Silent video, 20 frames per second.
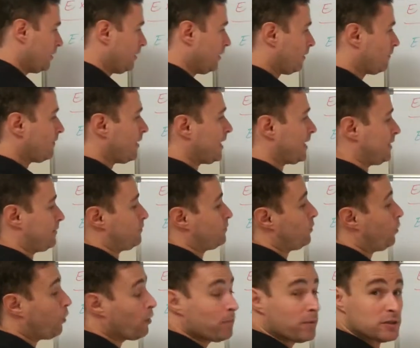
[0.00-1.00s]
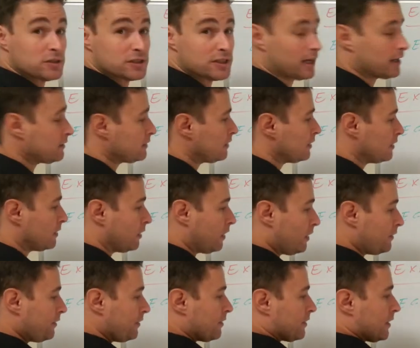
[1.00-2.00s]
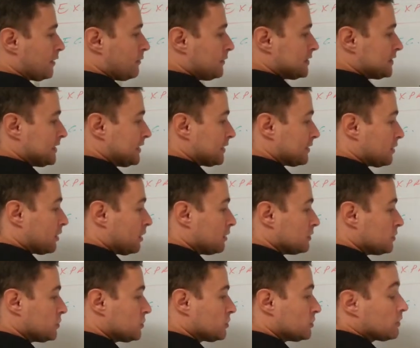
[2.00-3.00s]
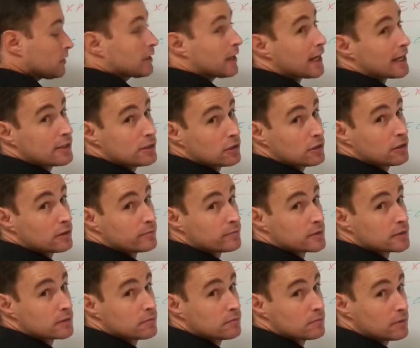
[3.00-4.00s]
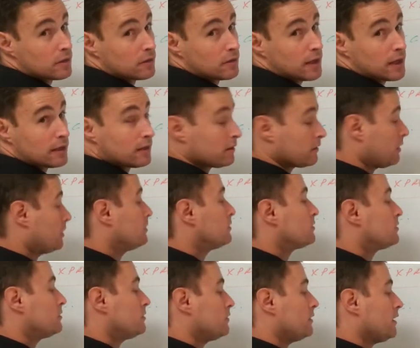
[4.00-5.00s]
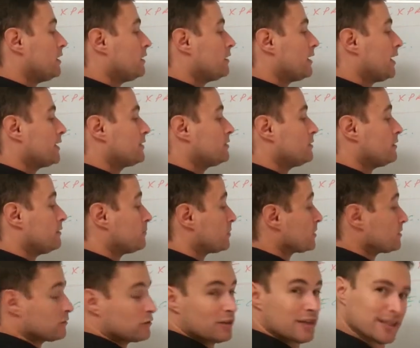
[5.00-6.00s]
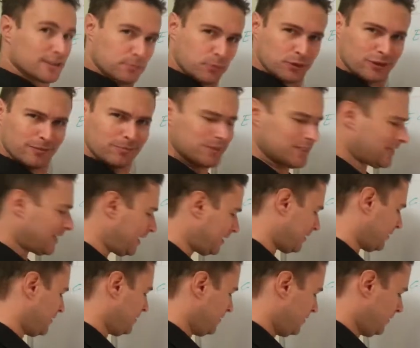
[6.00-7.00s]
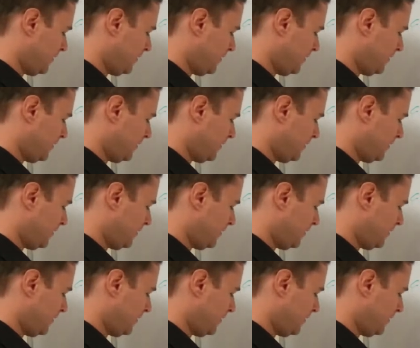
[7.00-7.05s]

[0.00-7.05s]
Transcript: Alrighty, almost done. Only thing, we see that those two are like terms. Alright? Those two there are like terms. So let's put them together.